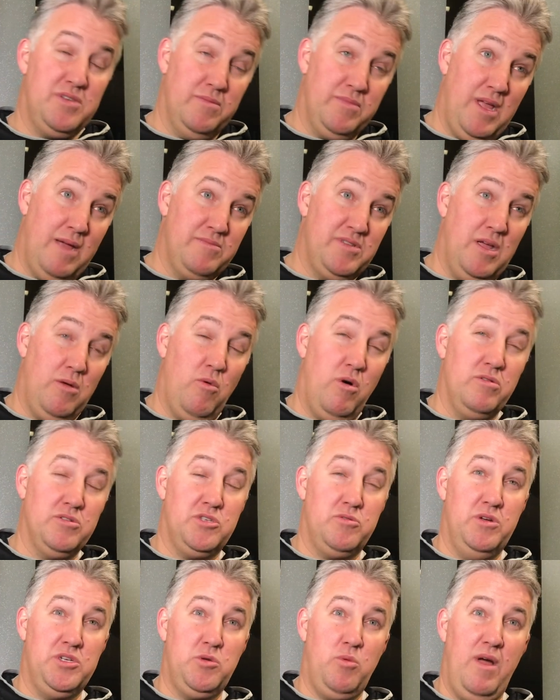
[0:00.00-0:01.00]
Sometimes they won't
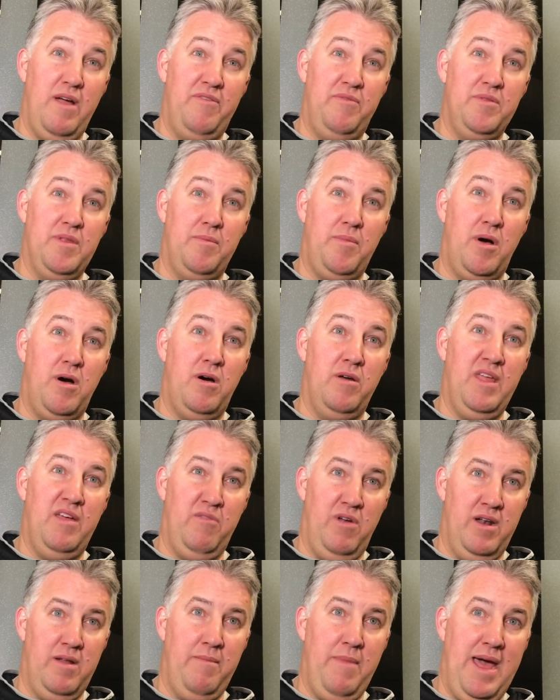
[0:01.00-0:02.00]
switch away from the ball. They
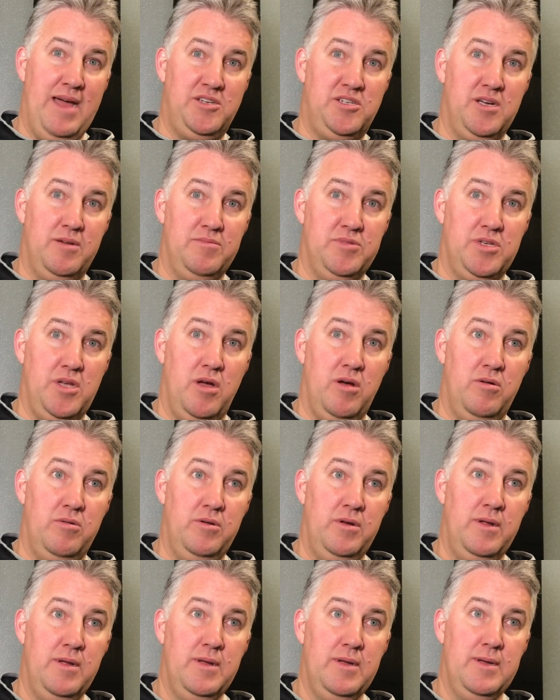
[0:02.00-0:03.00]
run a matchup
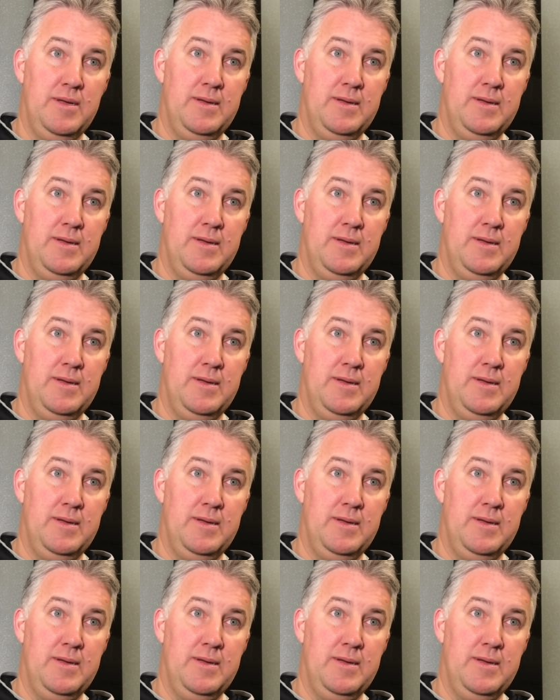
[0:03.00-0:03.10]
zone.